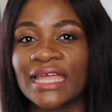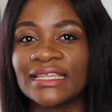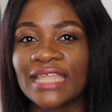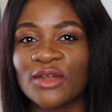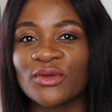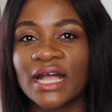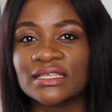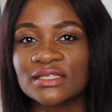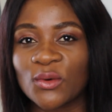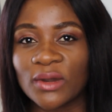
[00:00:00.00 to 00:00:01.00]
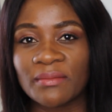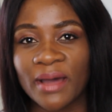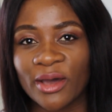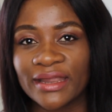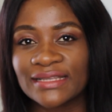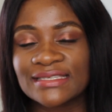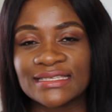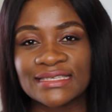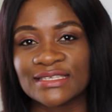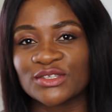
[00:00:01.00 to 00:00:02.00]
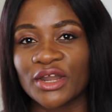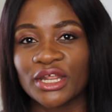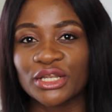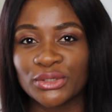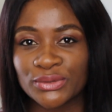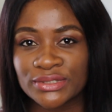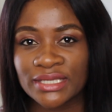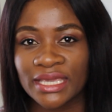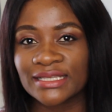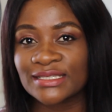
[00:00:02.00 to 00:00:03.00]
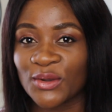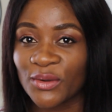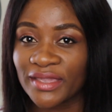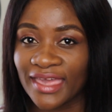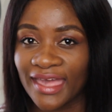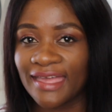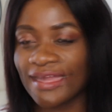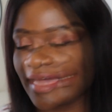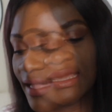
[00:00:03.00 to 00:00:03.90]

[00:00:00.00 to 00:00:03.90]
and tell you guys all about it since I started using it. Okay,